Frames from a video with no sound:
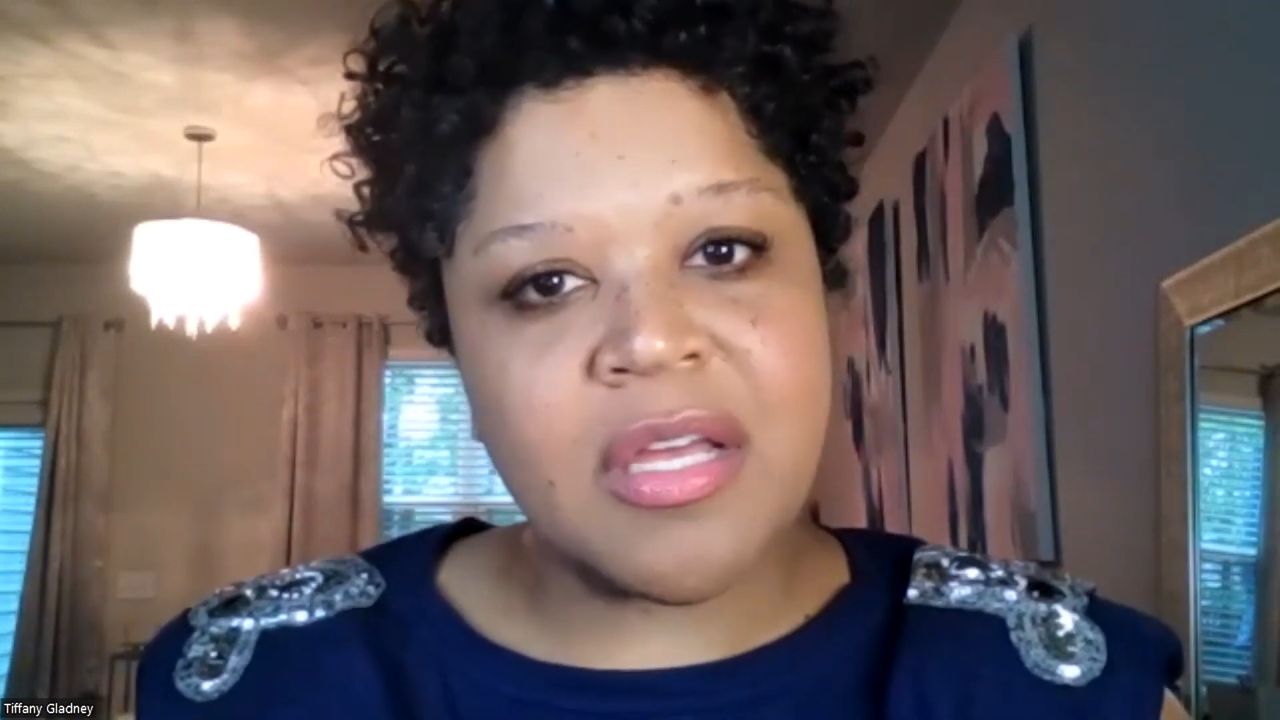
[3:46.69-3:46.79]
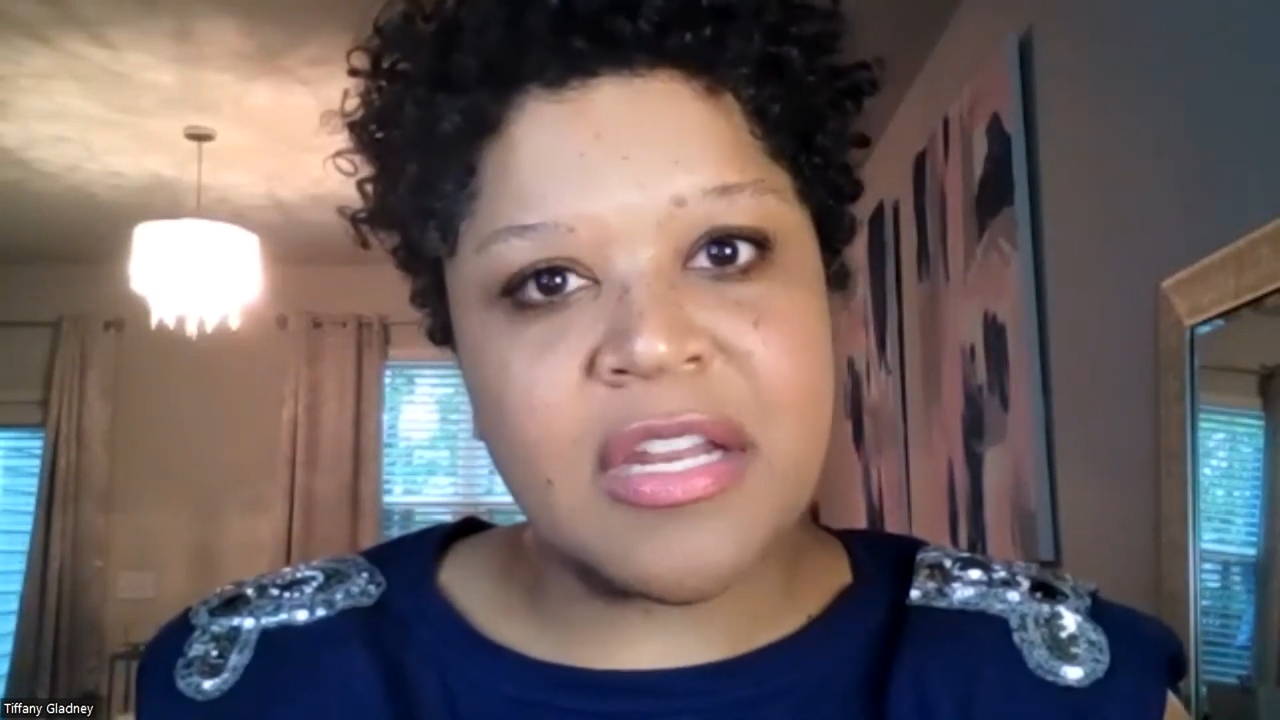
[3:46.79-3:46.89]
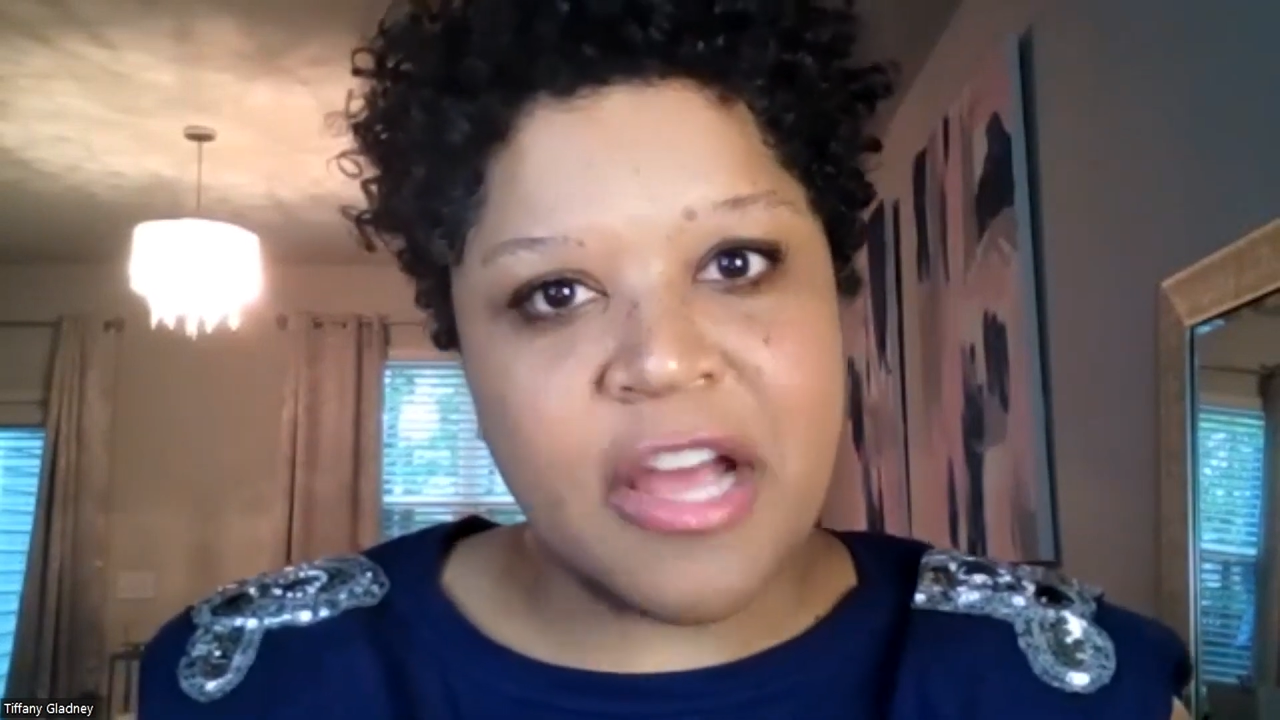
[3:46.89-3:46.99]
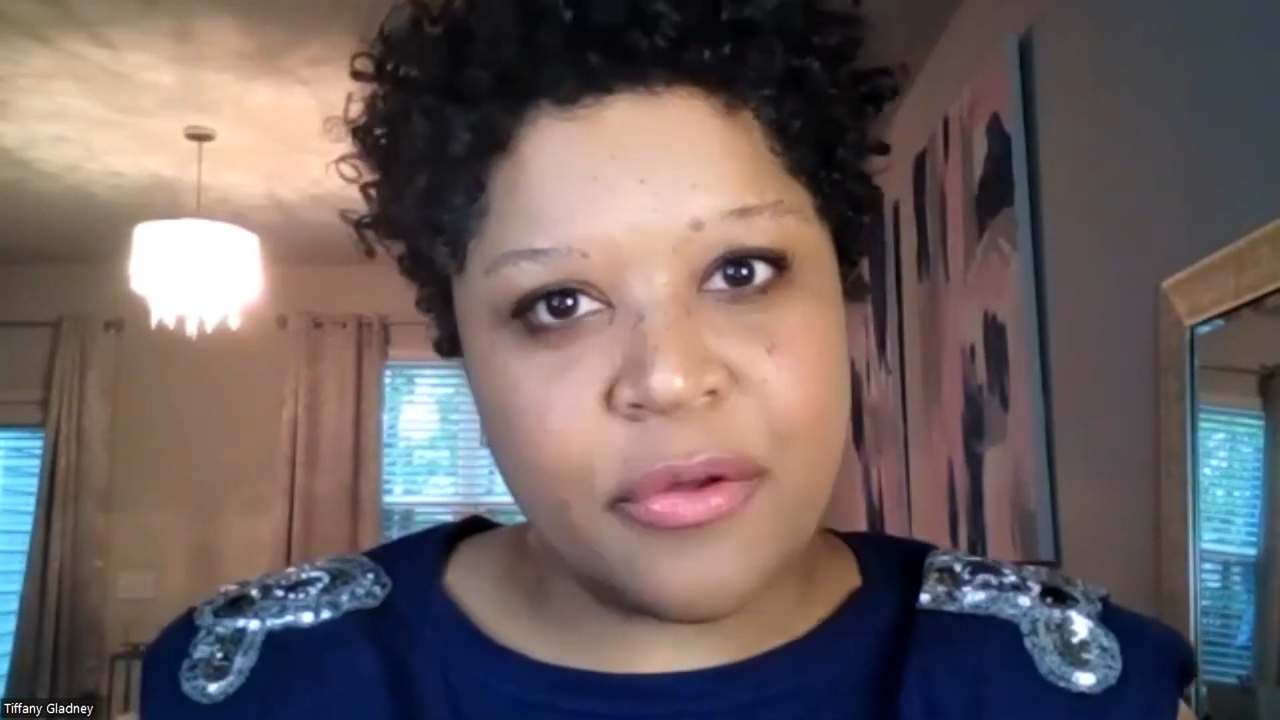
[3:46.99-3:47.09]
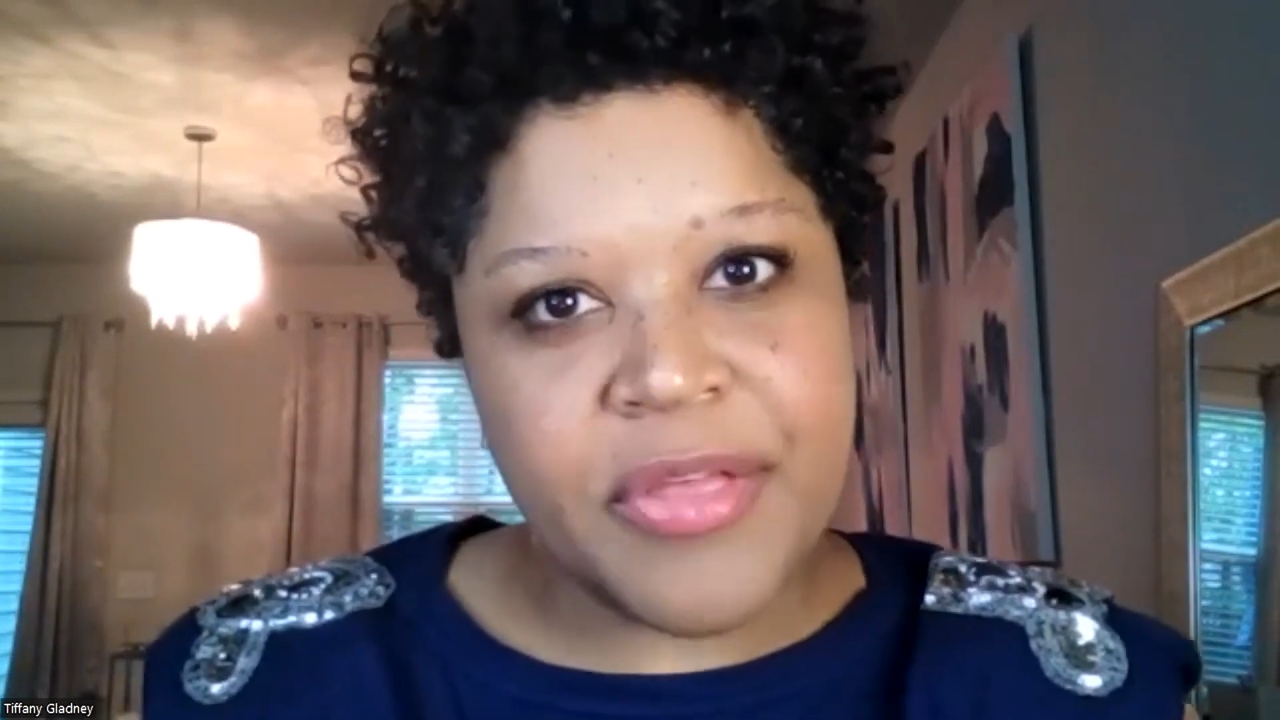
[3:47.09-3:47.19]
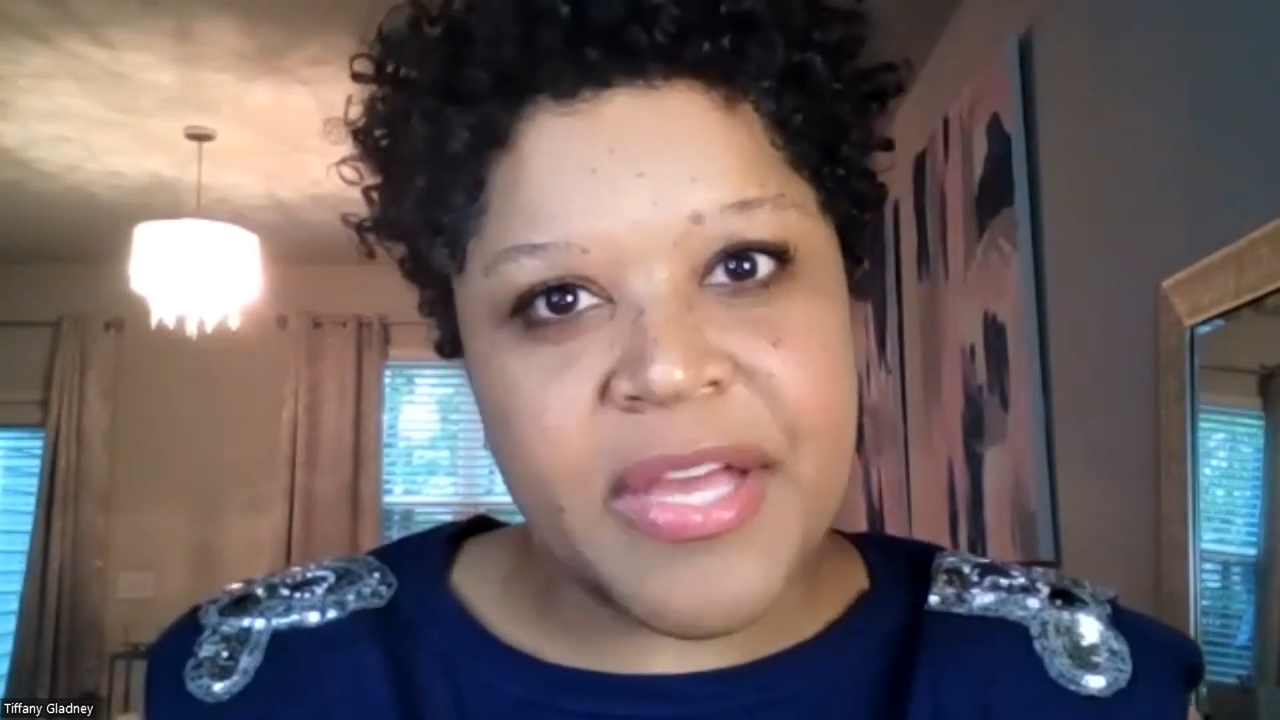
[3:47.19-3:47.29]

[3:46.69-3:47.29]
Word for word: and health